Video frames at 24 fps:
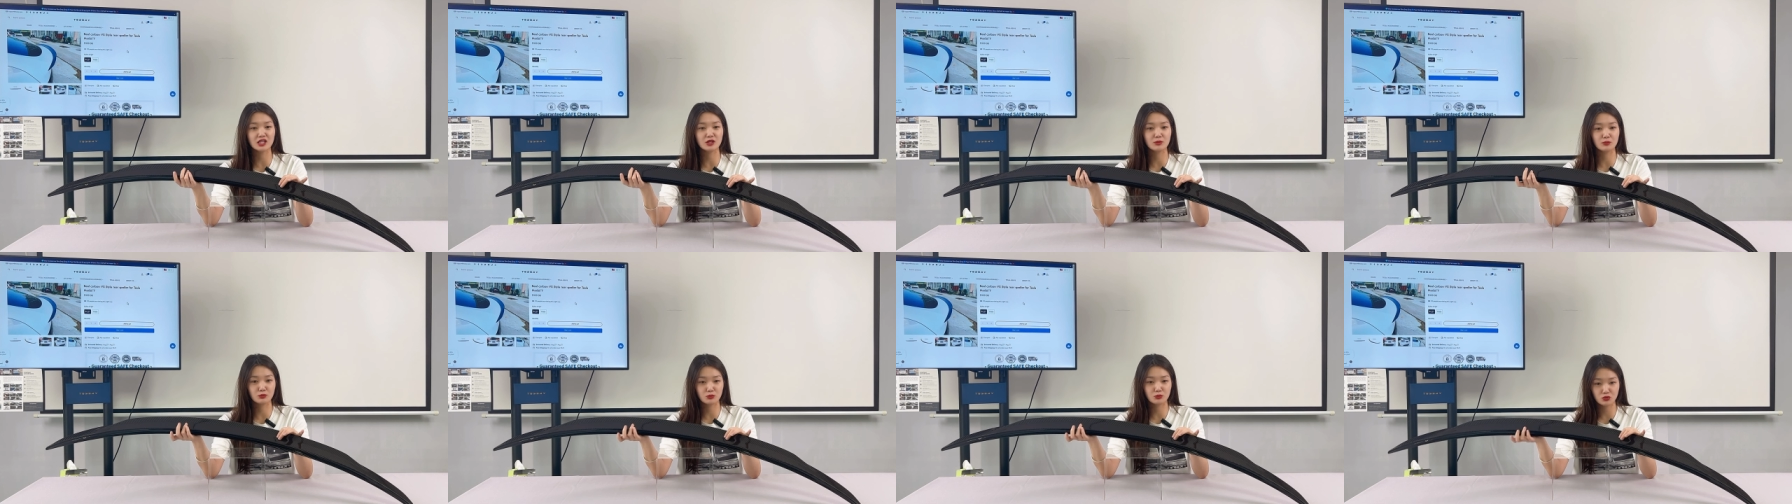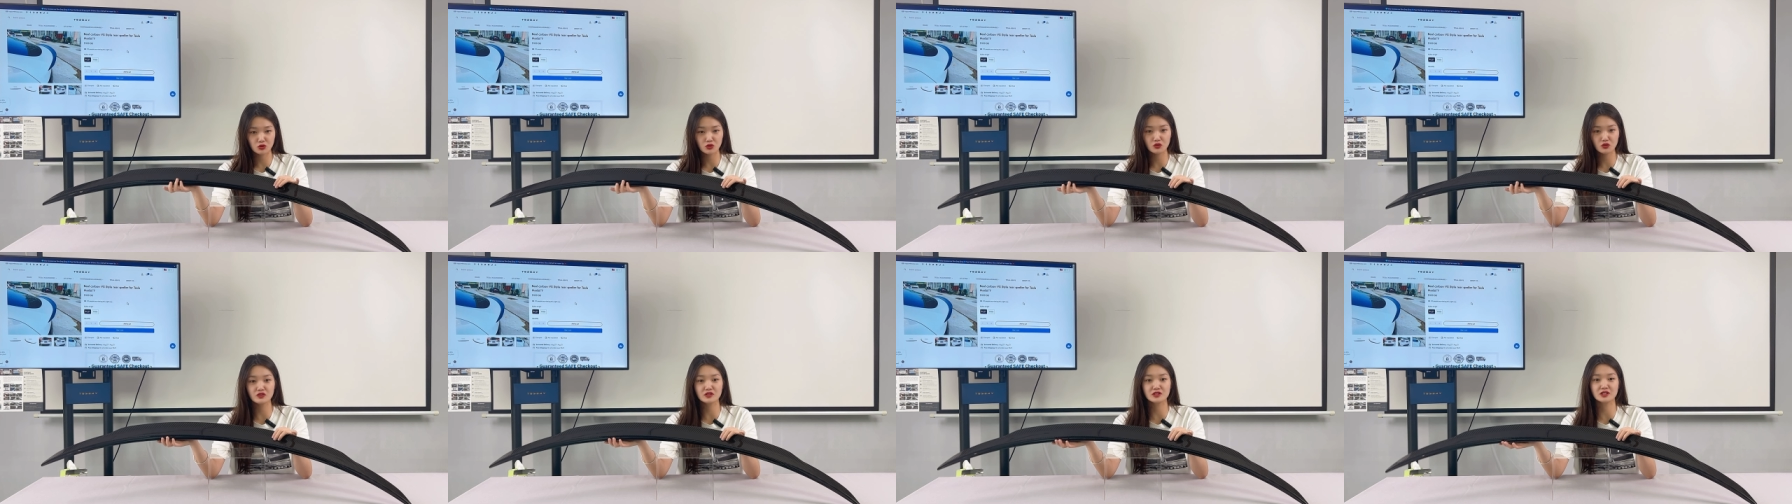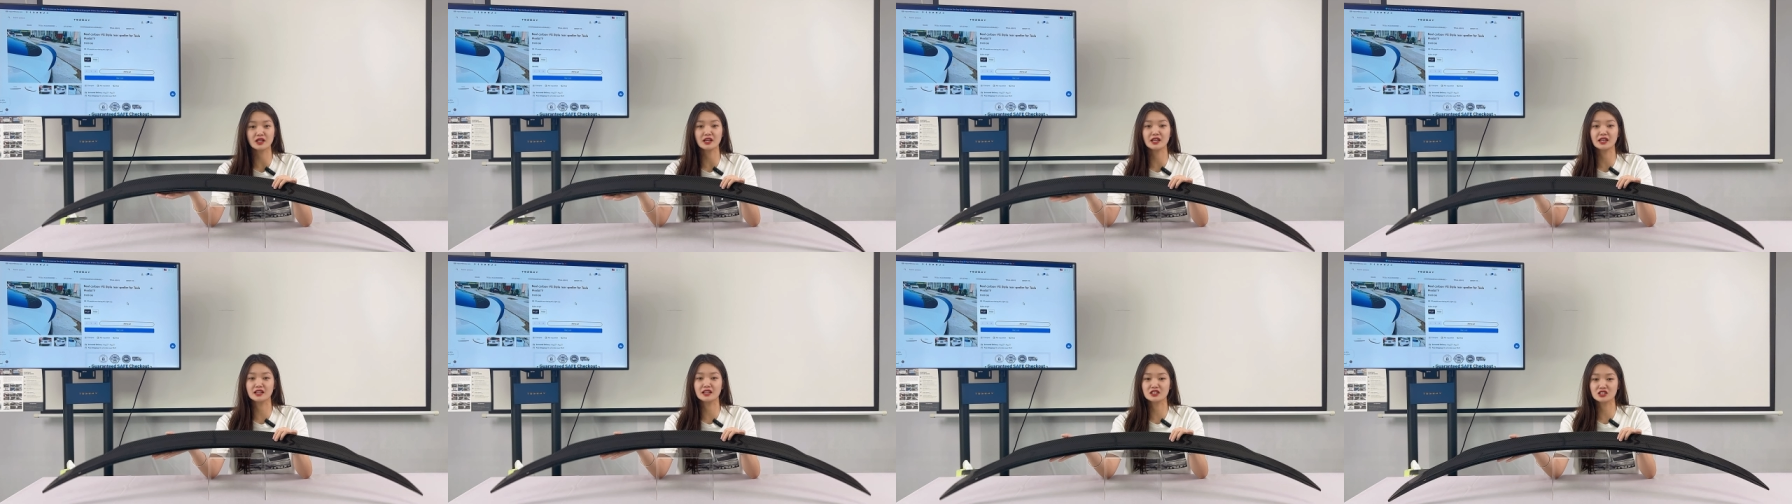improves the
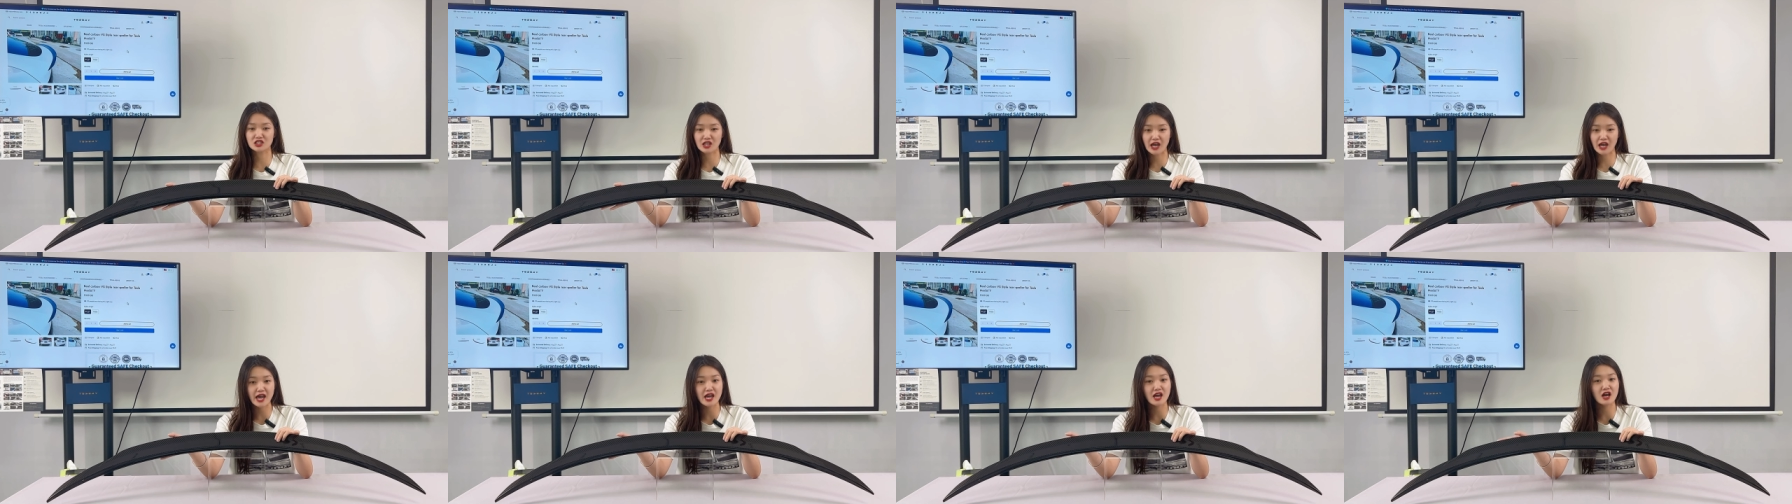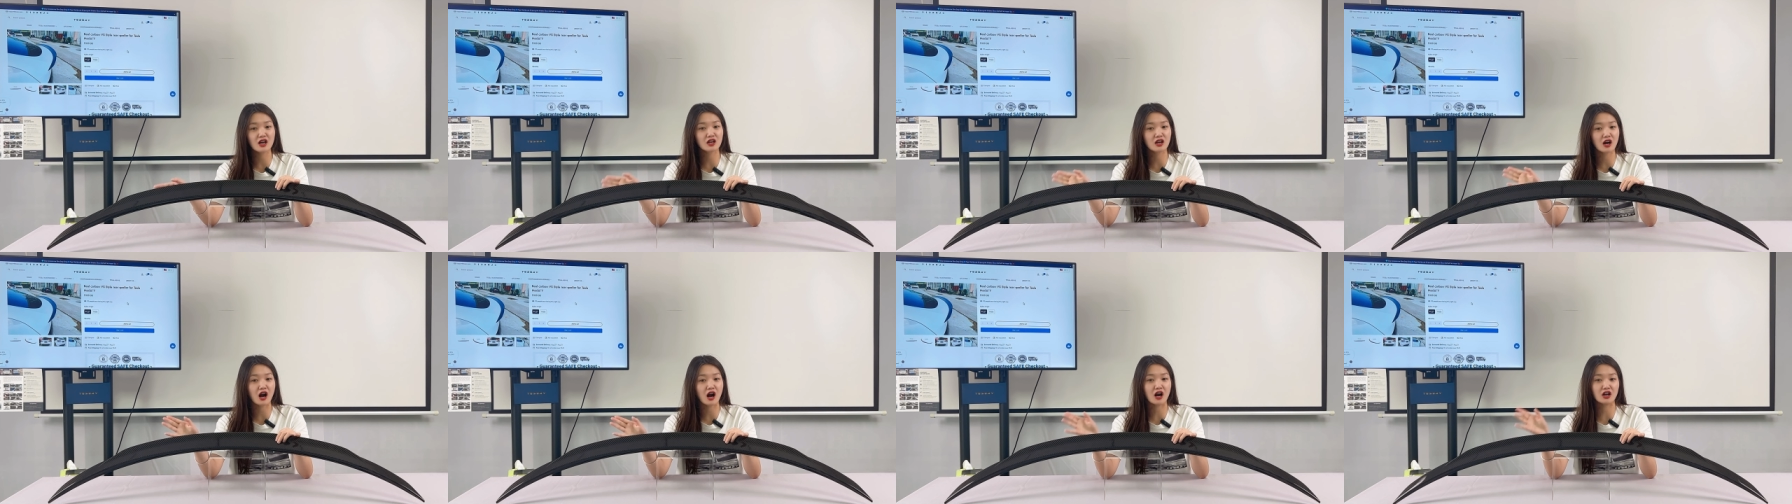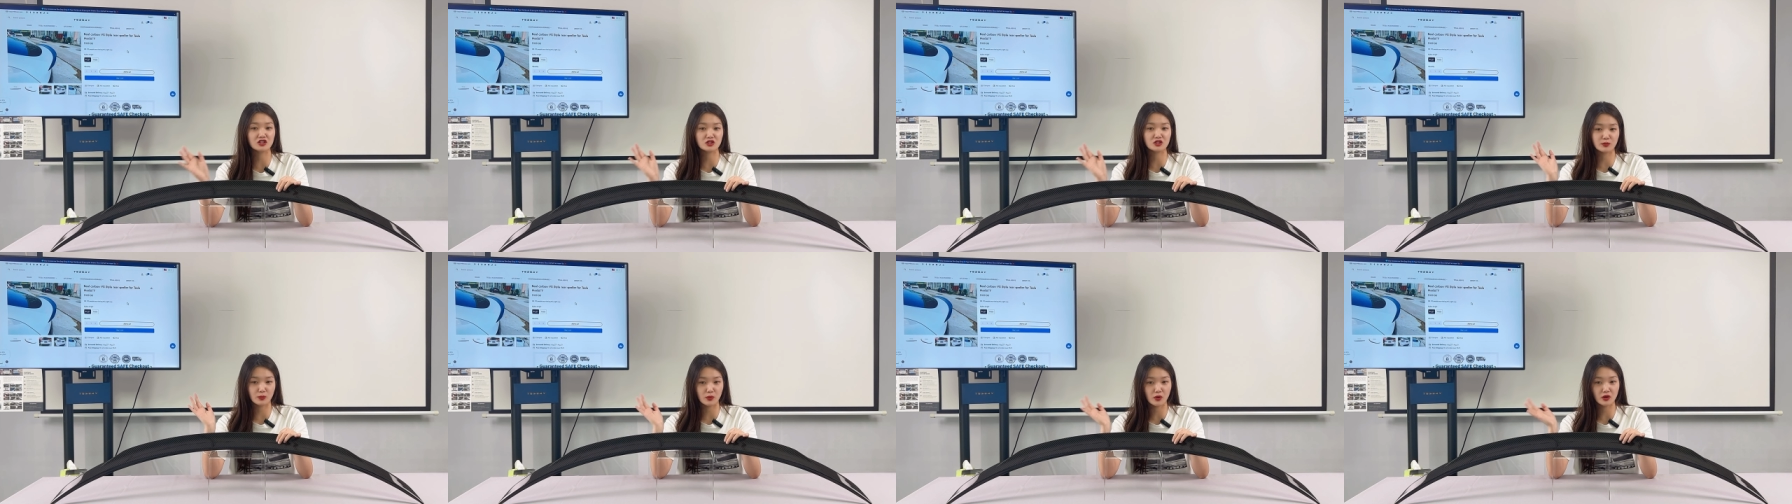entire
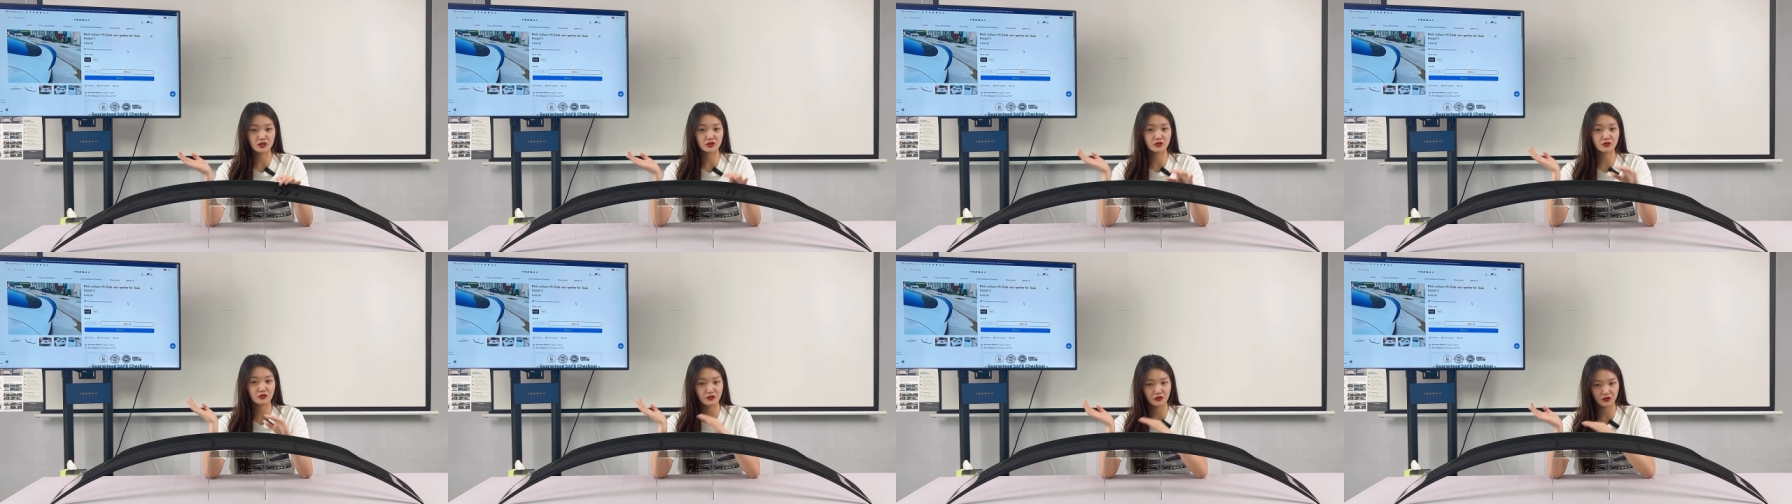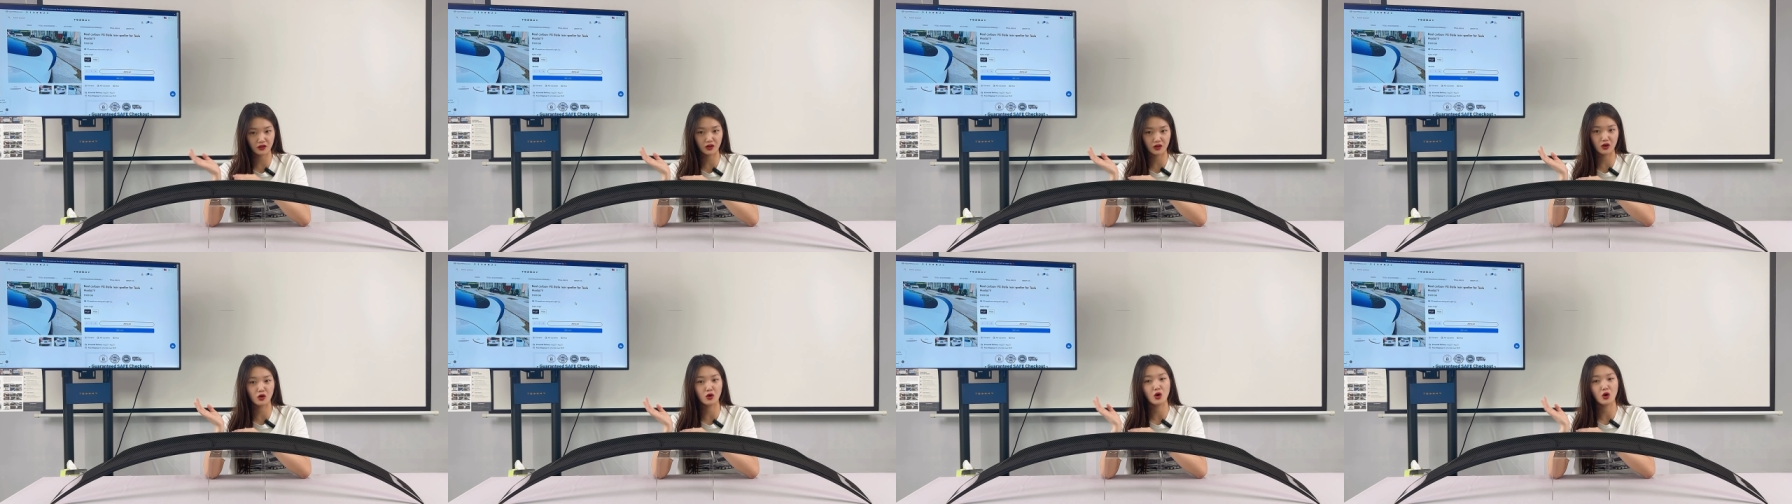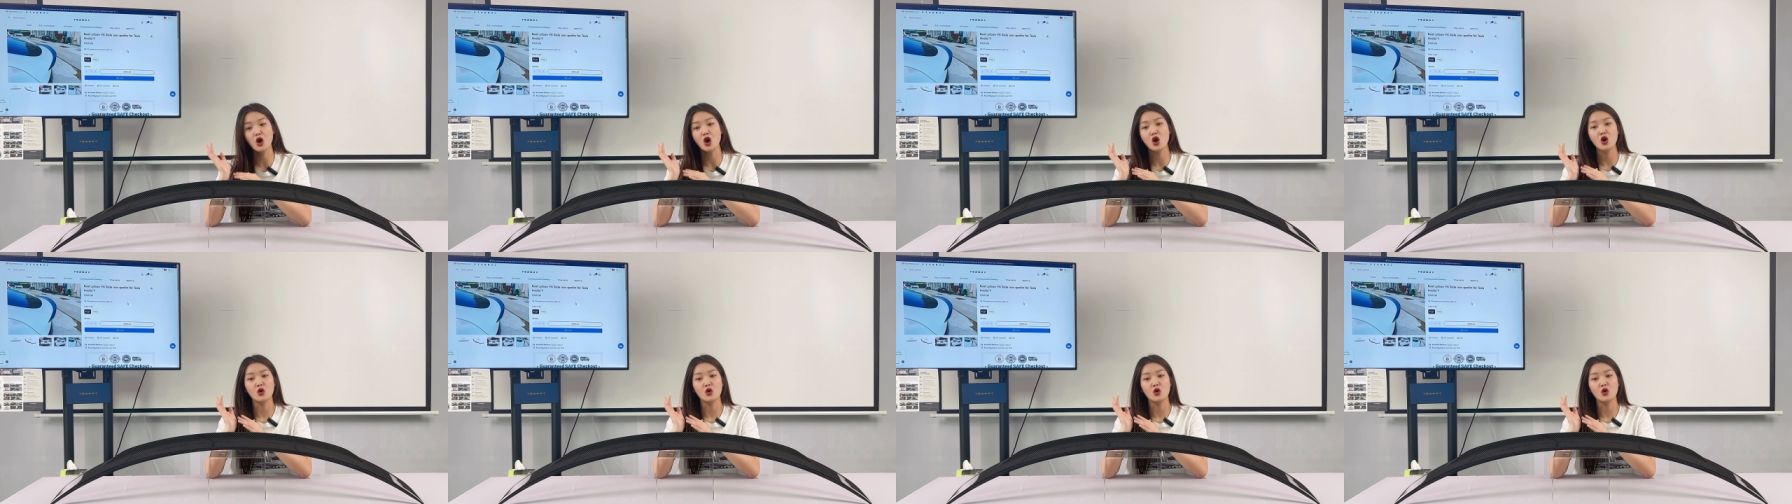car's body feel